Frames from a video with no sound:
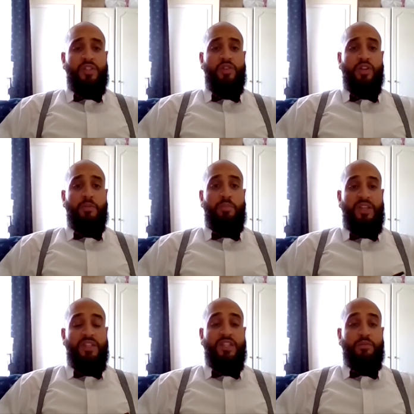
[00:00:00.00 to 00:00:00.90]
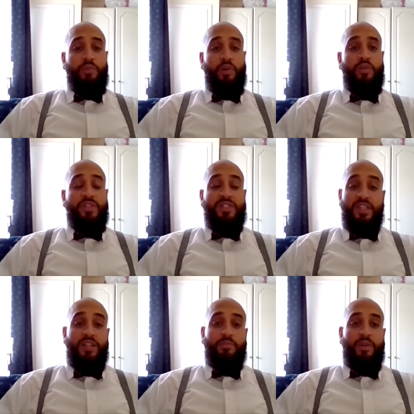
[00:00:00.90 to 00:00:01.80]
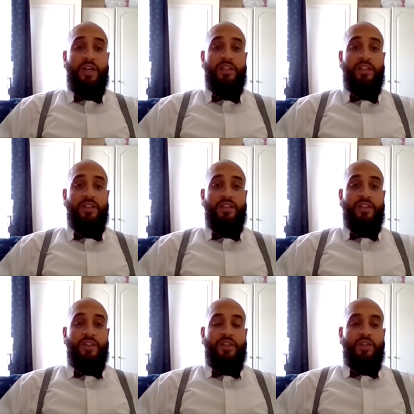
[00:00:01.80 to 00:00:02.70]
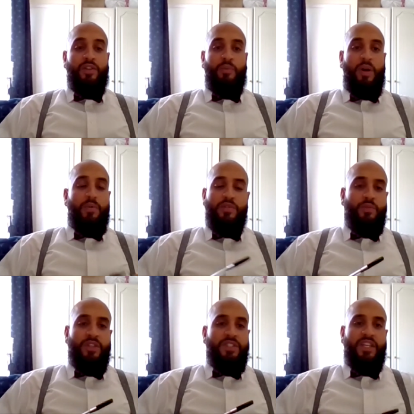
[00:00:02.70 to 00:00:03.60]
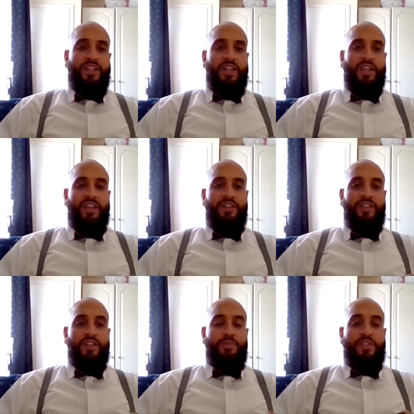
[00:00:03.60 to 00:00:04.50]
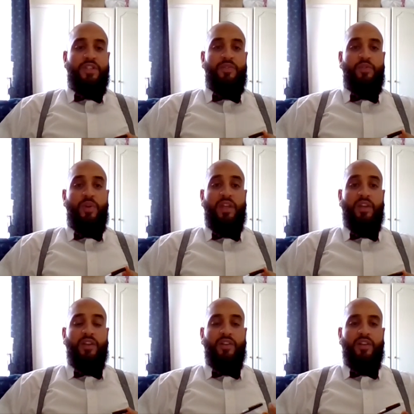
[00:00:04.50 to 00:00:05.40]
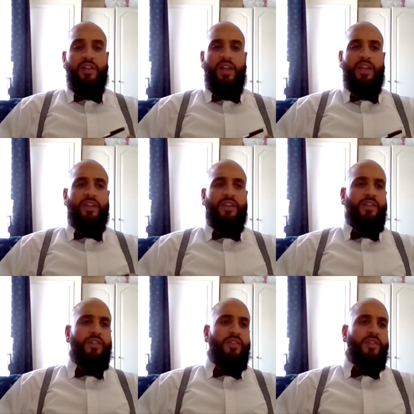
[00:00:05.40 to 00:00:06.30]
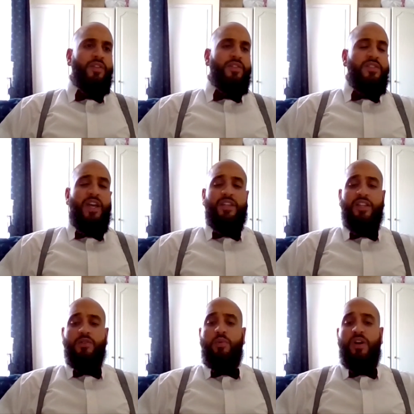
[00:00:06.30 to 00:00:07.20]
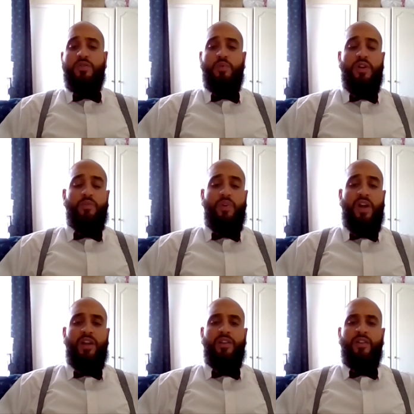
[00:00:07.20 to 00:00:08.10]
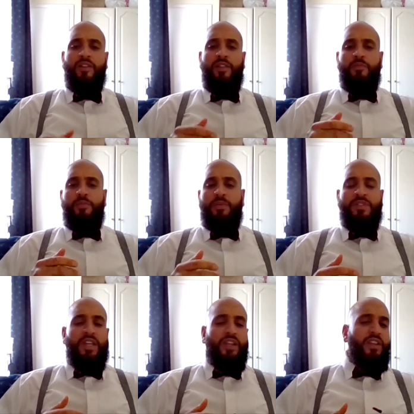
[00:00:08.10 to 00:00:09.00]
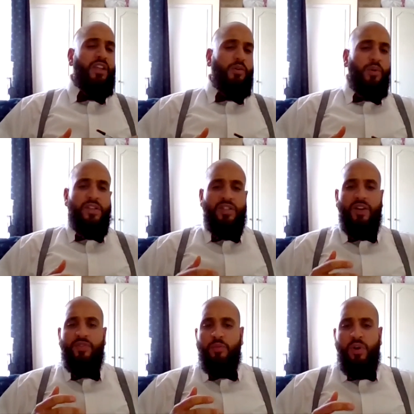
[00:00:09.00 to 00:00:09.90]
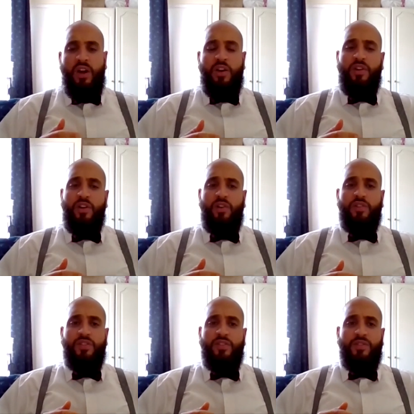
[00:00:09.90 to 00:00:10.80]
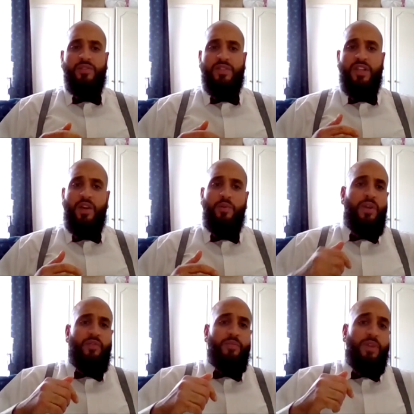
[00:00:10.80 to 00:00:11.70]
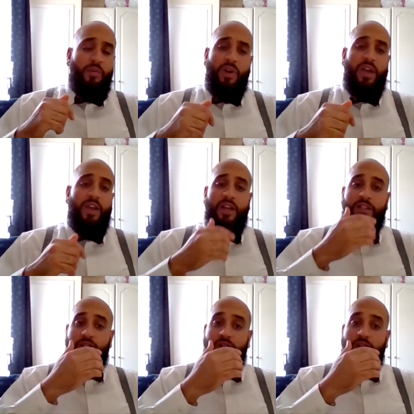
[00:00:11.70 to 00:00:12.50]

Took a beating, bro. It's deep, man. Why would you want to take that again? Especially if you ain't like tactics wise weren't right. Maybe technique wise, you'd have to work on a lot to stay away from that right hand.